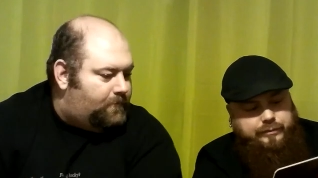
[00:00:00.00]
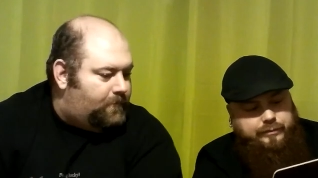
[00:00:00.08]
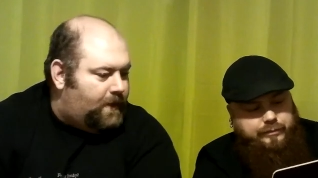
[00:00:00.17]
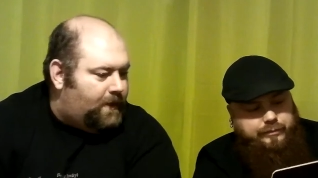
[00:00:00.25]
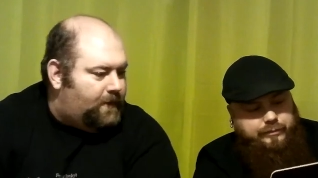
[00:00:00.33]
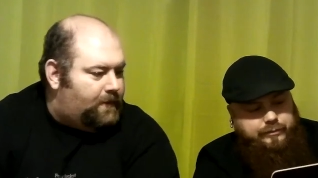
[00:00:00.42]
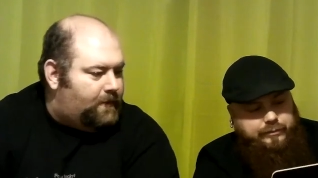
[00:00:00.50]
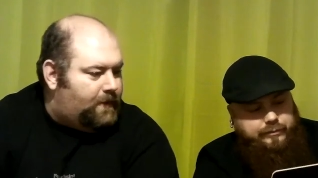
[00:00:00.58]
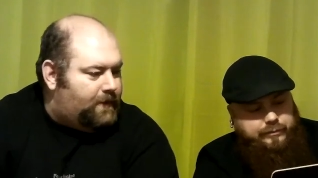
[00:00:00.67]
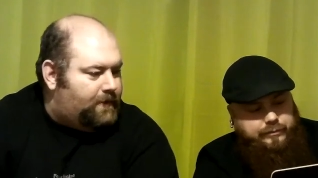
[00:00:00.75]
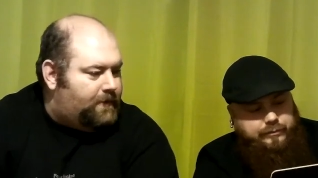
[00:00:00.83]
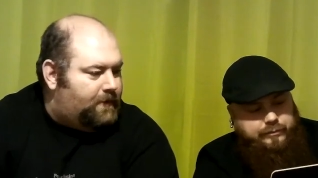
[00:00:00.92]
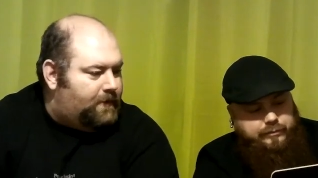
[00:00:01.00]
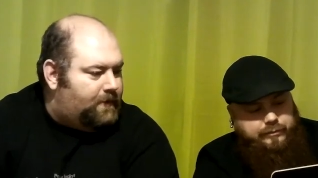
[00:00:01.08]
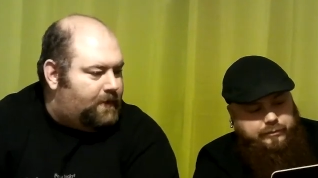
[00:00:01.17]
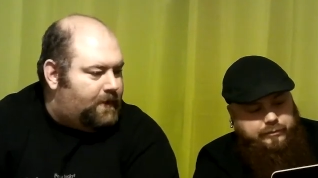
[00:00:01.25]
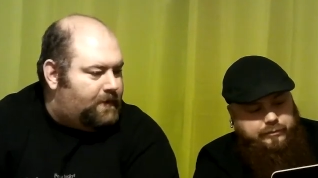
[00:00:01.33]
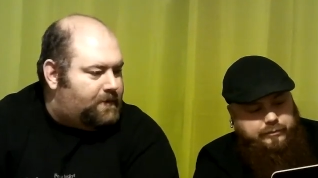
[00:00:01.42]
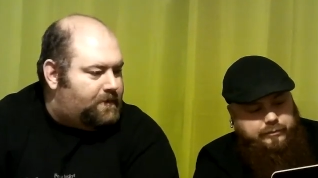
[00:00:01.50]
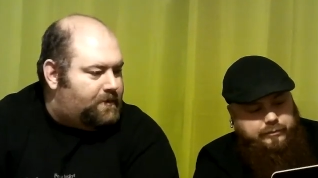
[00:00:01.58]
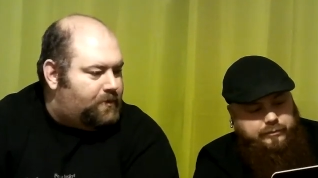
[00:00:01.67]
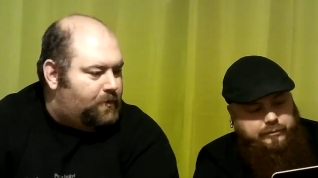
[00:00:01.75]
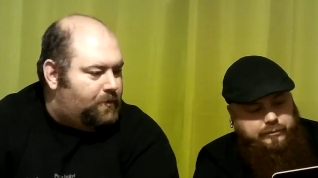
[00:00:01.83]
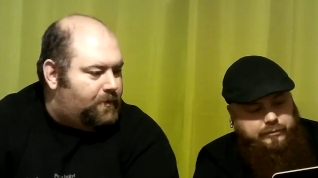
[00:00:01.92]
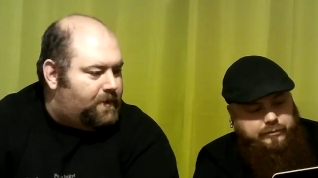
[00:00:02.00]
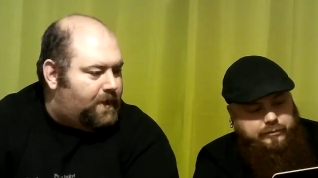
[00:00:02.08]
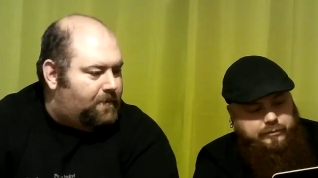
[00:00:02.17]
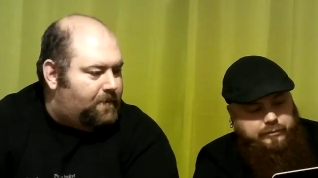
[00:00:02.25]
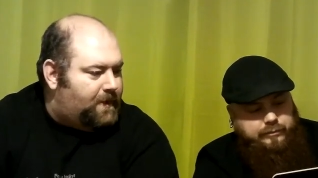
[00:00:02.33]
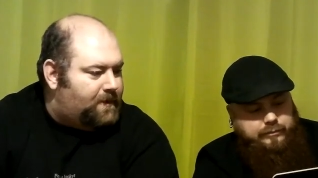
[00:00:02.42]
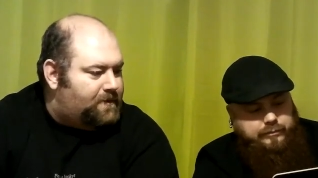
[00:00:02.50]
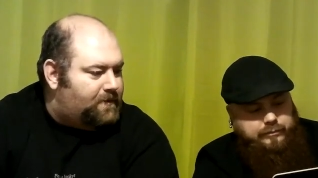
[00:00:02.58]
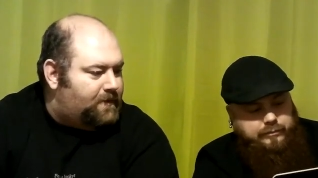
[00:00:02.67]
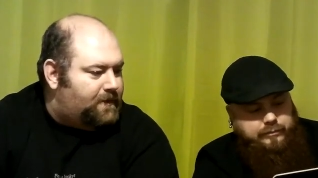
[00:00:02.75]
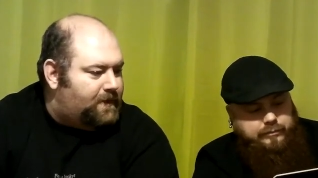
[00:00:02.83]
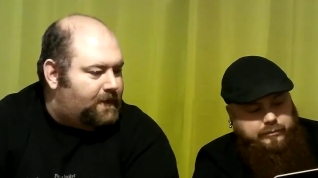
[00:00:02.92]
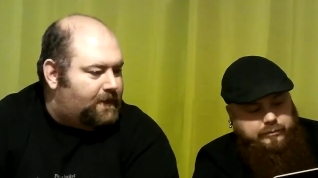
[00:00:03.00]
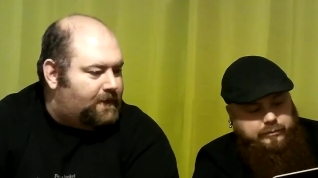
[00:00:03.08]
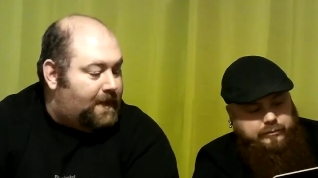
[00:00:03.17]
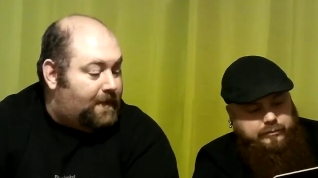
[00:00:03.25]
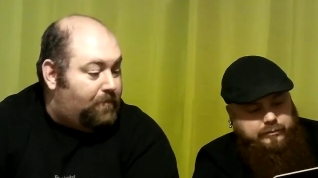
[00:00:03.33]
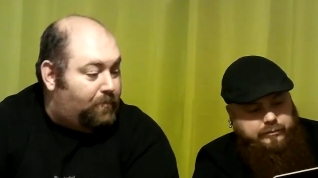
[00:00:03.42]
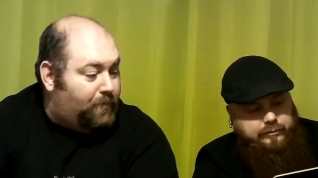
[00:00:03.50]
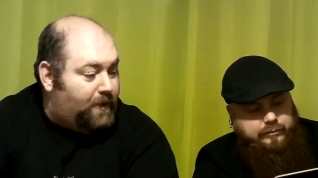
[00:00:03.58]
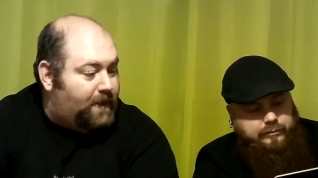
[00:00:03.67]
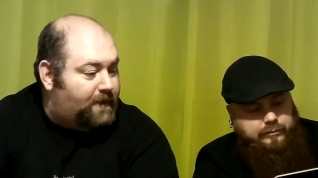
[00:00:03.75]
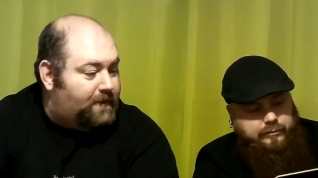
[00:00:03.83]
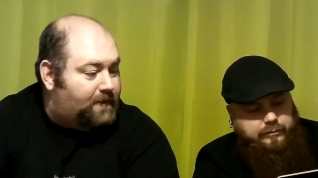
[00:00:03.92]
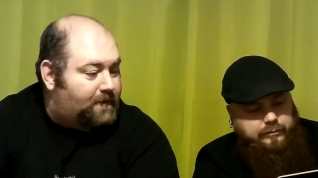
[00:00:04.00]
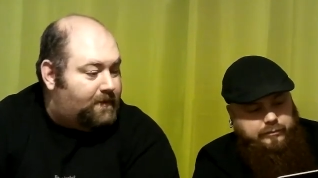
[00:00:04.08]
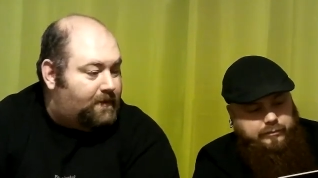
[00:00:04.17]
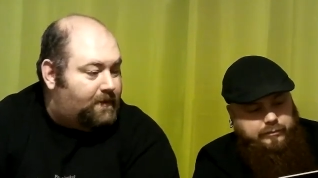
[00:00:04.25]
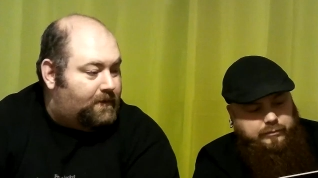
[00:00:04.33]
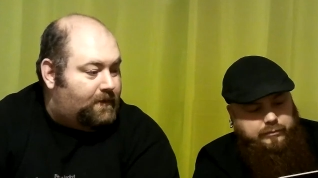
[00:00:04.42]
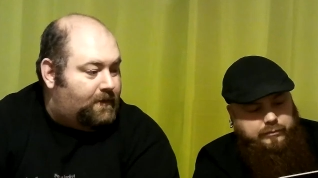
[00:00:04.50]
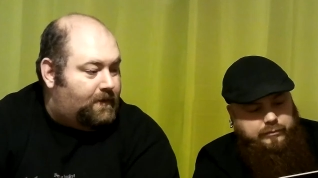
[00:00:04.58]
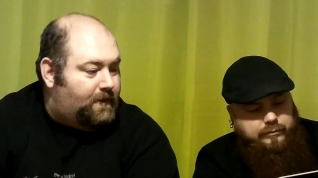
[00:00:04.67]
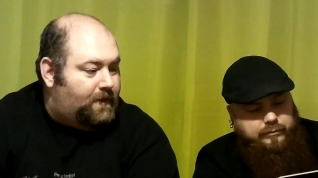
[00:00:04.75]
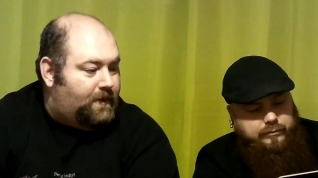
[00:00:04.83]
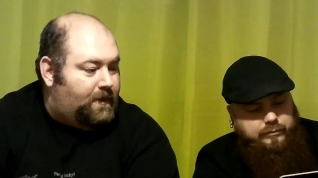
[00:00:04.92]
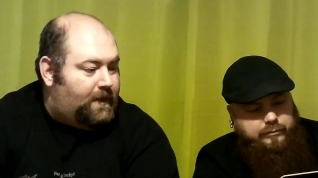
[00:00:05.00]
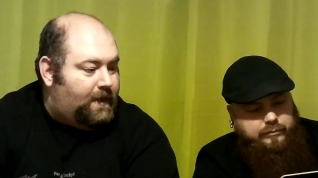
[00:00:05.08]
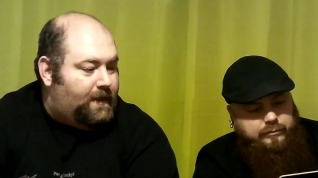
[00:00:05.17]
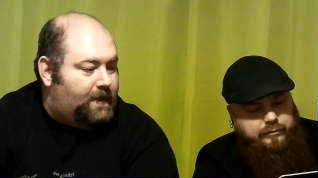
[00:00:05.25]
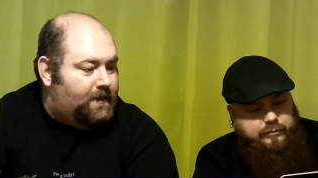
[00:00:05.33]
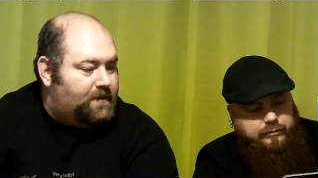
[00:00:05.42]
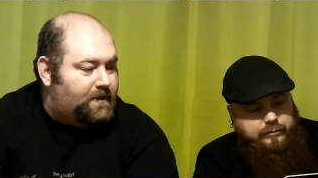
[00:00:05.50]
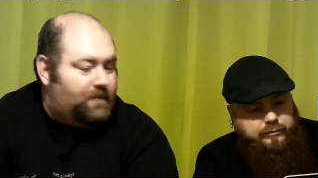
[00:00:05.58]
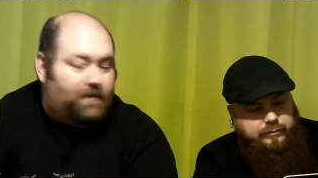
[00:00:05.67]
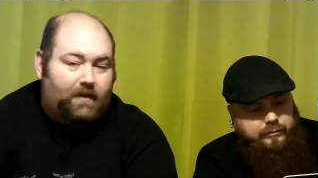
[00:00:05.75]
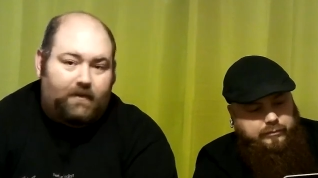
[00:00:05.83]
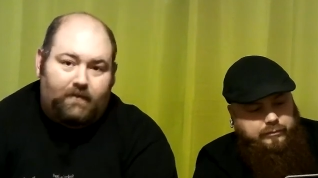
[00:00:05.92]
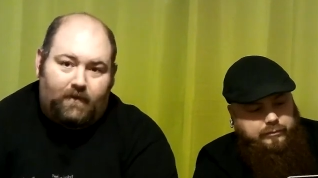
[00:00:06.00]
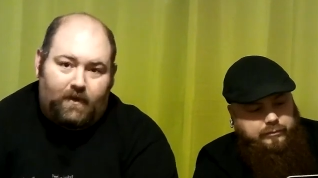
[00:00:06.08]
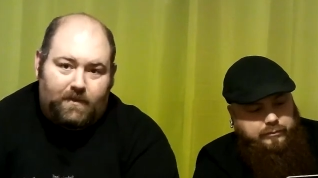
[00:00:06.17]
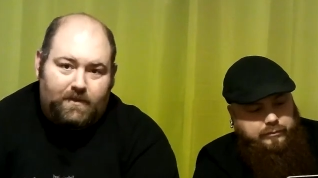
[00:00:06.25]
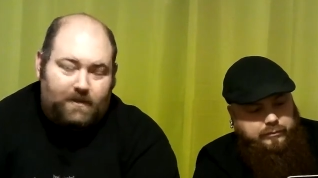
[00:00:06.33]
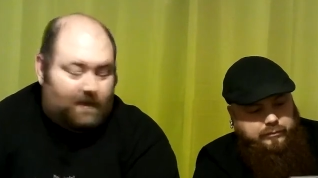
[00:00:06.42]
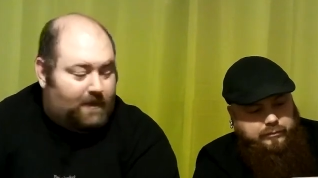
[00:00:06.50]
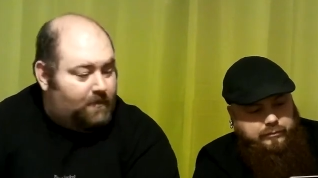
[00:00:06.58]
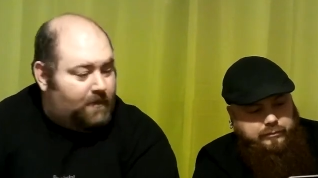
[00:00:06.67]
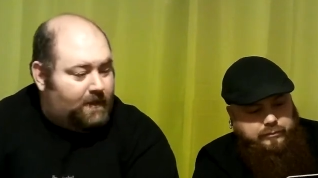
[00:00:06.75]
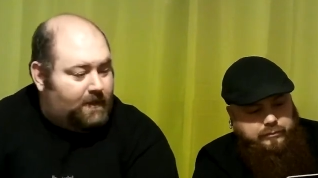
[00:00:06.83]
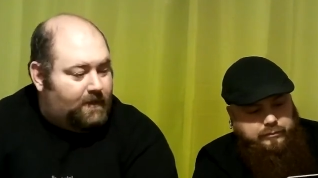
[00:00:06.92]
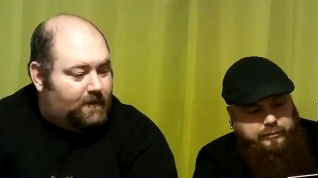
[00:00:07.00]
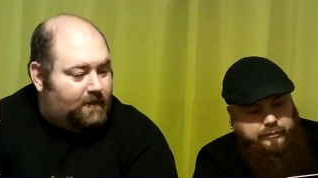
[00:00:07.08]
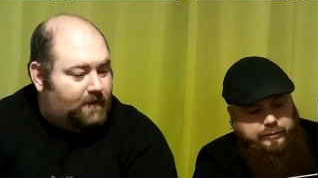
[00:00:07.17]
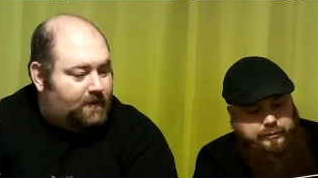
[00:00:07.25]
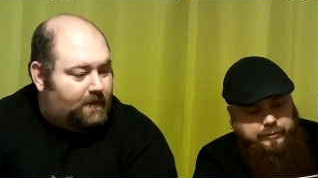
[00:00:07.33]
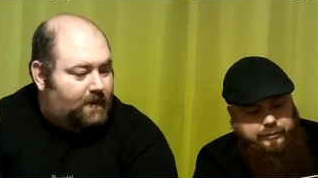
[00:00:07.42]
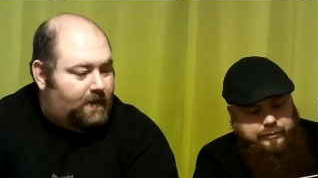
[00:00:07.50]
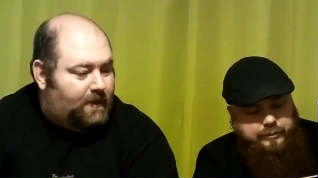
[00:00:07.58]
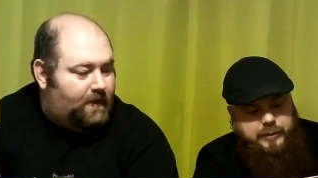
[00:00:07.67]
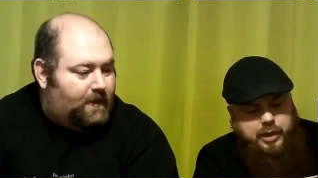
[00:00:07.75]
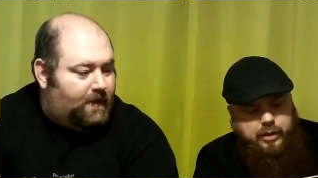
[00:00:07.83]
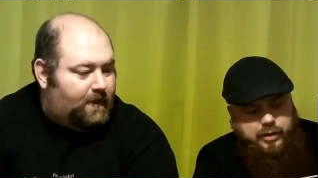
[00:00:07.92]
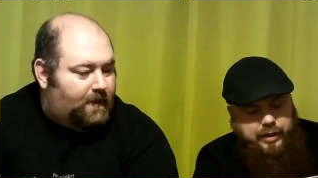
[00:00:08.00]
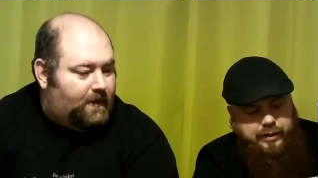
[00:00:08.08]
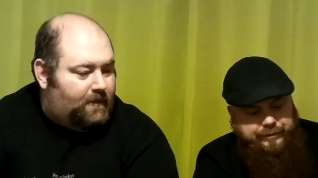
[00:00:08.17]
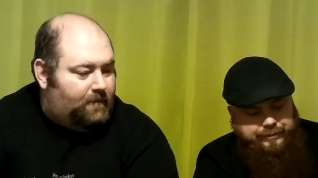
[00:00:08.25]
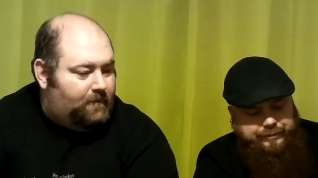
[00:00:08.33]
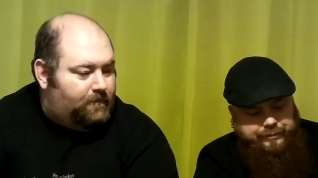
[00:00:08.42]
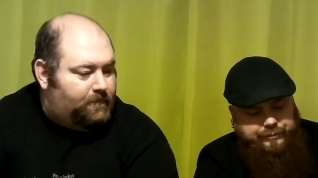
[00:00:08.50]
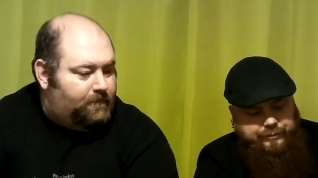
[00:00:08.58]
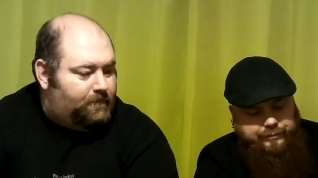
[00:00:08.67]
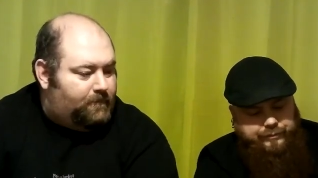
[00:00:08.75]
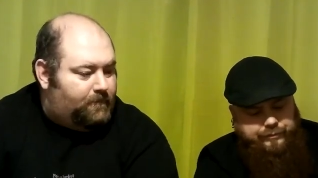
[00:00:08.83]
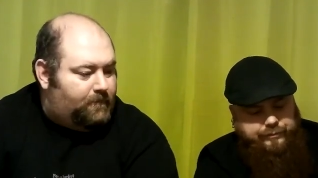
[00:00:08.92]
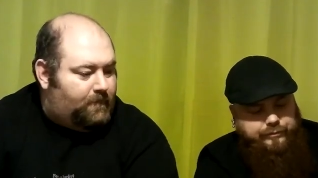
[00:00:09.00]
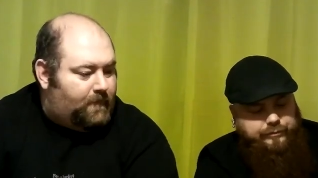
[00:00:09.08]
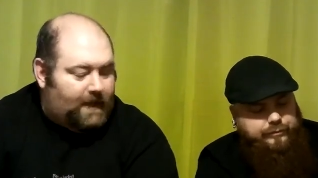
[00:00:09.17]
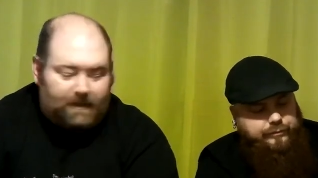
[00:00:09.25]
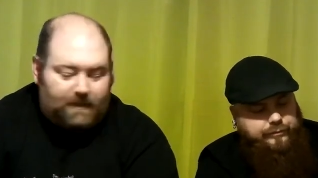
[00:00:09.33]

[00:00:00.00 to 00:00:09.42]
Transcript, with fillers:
Speaker 1: not super top notch or anything like that, but it is something from a celebrity. Oh yeah. I